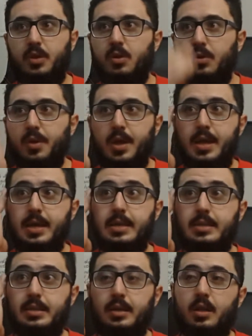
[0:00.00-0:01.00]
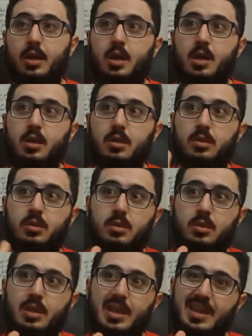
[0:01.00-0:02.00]
you know he said
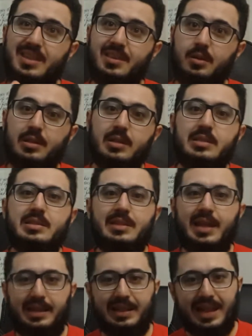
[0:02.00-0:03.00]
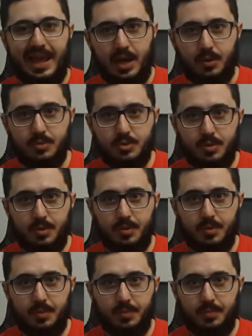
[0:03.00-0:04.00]
they they're that's that loud
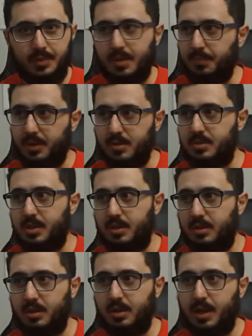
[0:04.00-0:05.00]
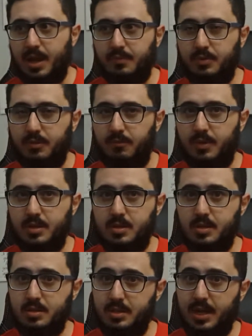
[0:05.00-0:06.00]
not because they, they haven't
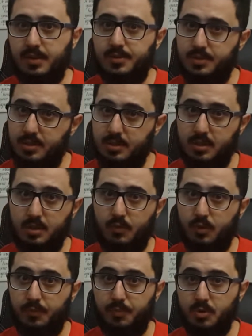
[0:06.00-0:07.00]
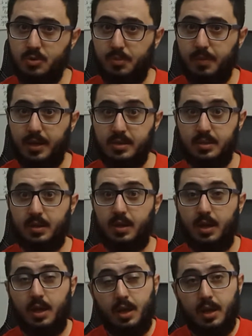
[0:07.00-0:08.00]
invented silences in the world of motorbikes
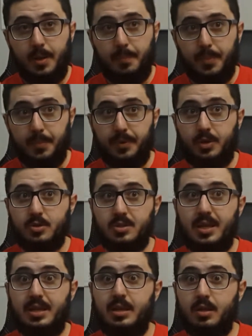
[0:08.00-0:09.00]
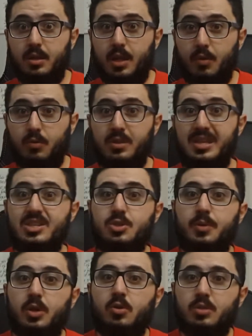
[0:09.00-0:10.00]
yet, but because they, they
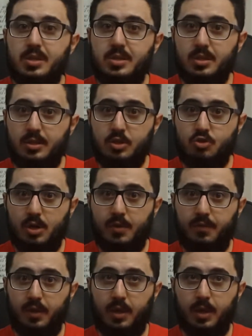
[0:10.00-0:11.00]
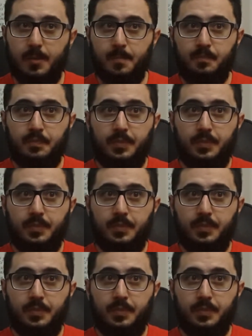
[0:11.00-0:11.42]
need to be noticed in the traffic.